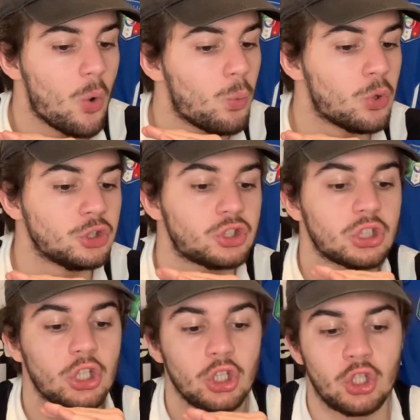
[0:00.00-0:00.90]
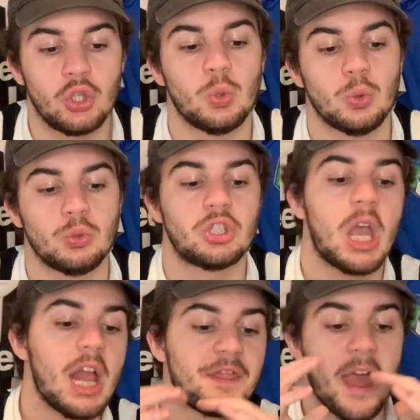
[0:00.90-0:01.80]
was huge.
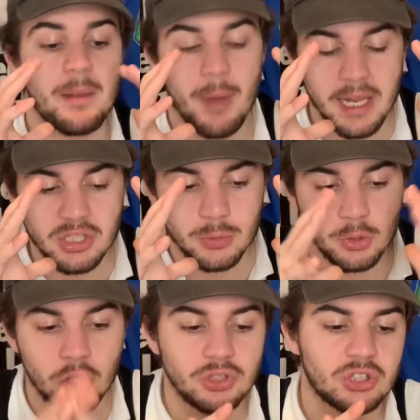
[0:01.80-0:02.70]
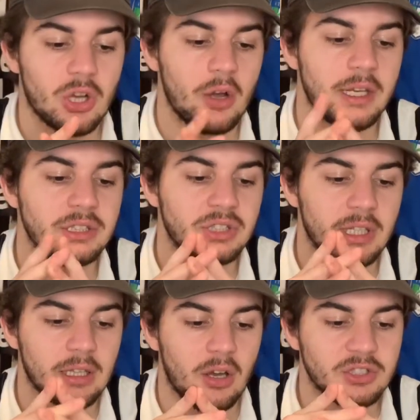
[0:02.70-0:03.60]
They made some good signings, and the
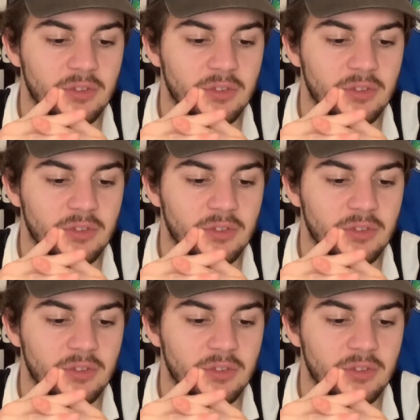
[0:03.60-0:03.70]
likes